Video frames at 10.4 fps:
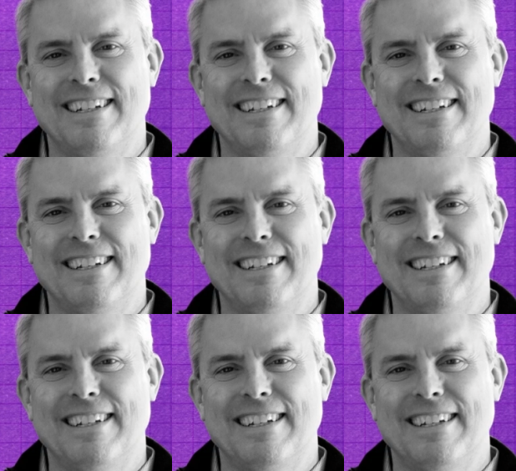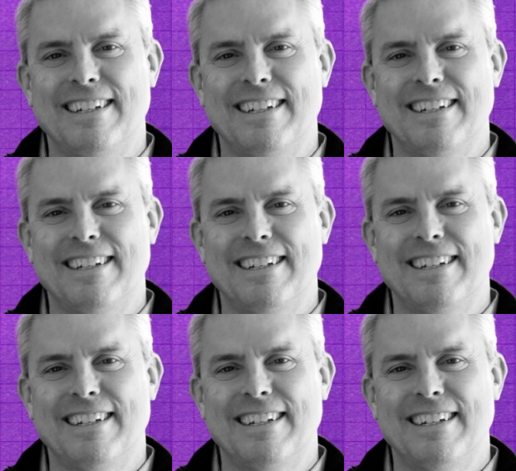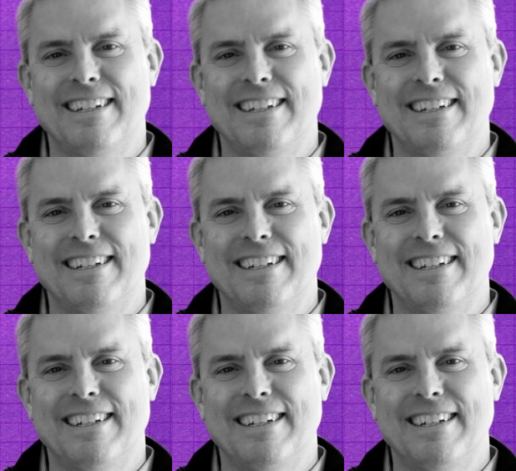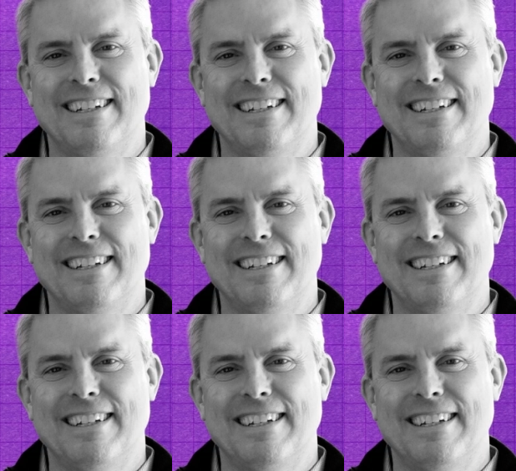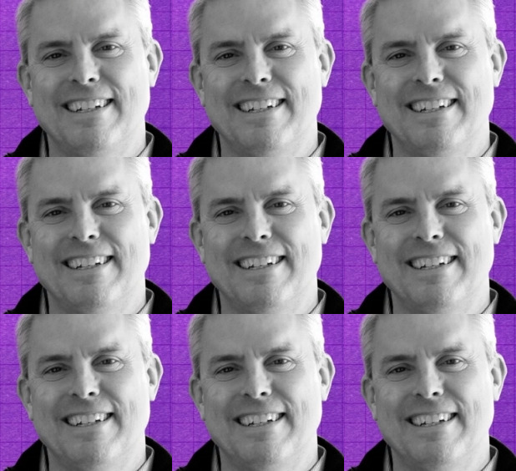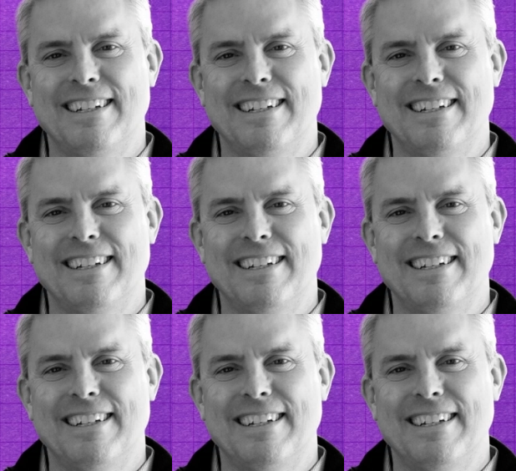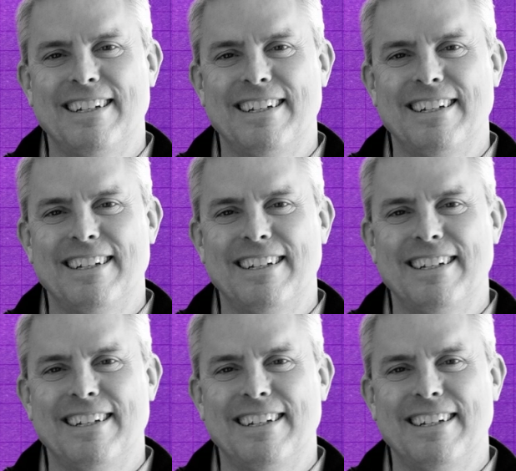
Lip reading: The face doesn't move, so there is nothing to read.